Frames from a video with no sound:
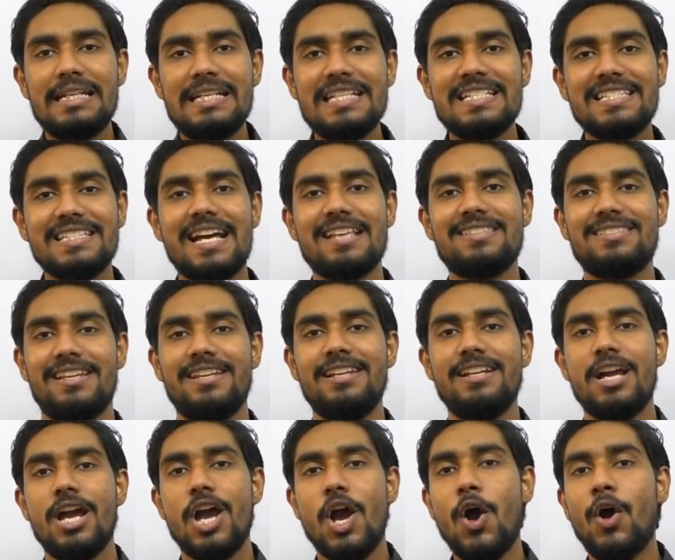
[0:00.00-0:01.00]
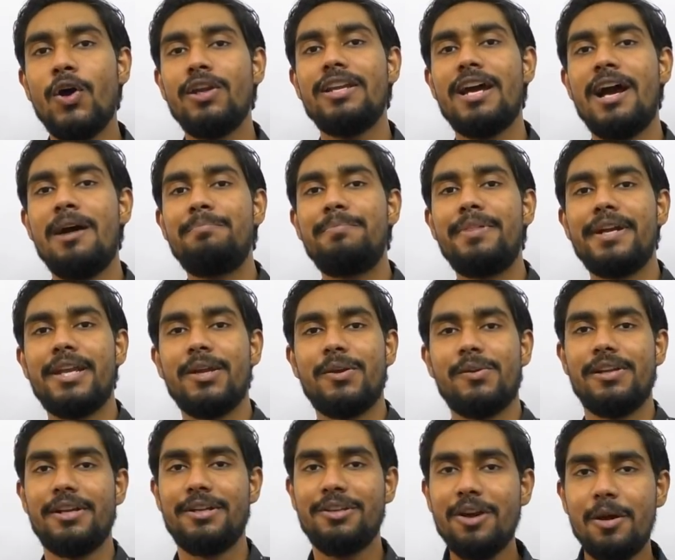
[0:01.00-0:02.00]
discussing on a
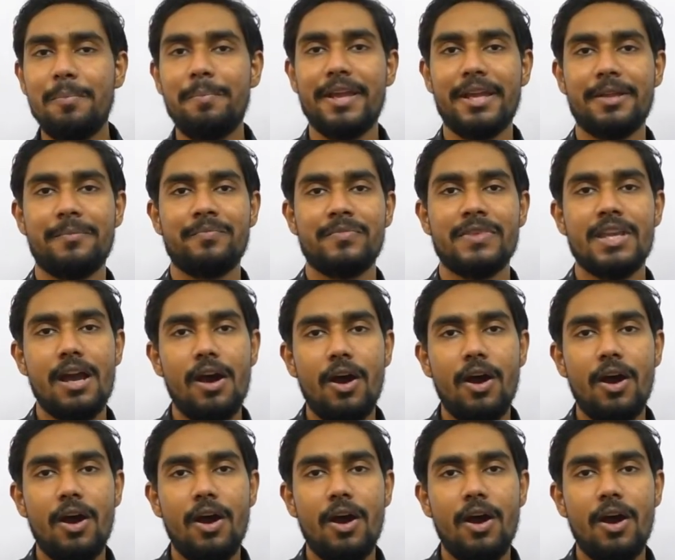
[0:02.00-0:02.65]
particular topic.